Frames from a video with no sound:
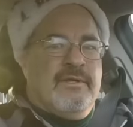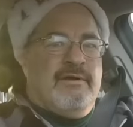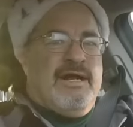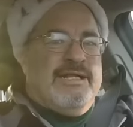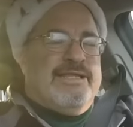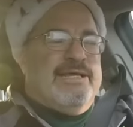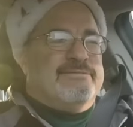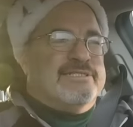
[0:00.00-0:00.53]
All
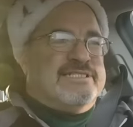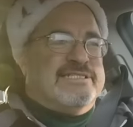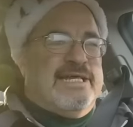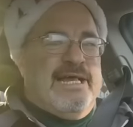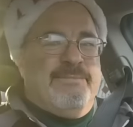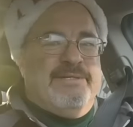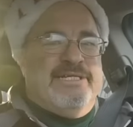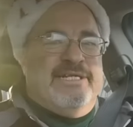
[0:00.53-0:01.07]
right, that was
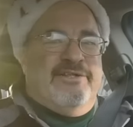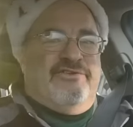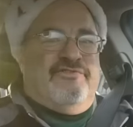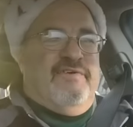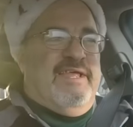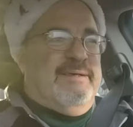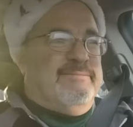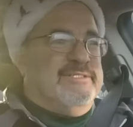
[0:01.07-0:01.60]
Simon and his
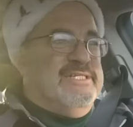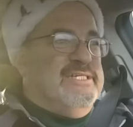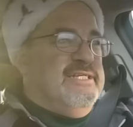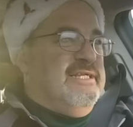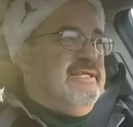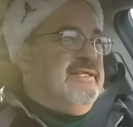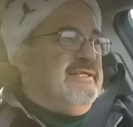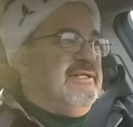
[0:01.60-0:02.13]

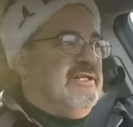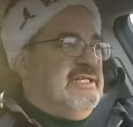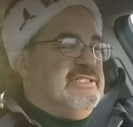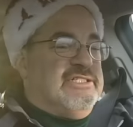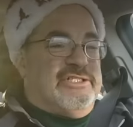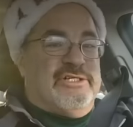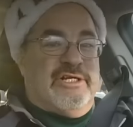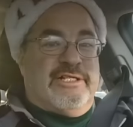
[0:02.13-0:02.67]
family. I
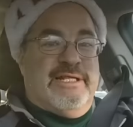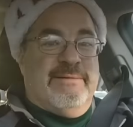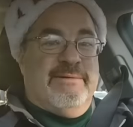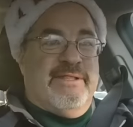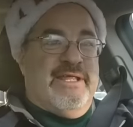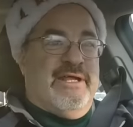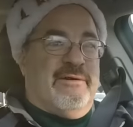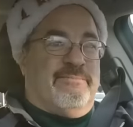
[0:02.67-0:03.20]
just took them
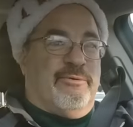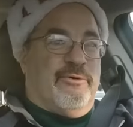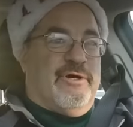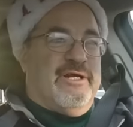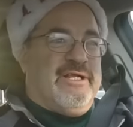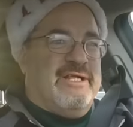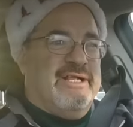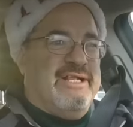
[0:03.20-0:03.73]
to the
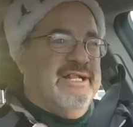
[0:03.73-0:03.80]
airport.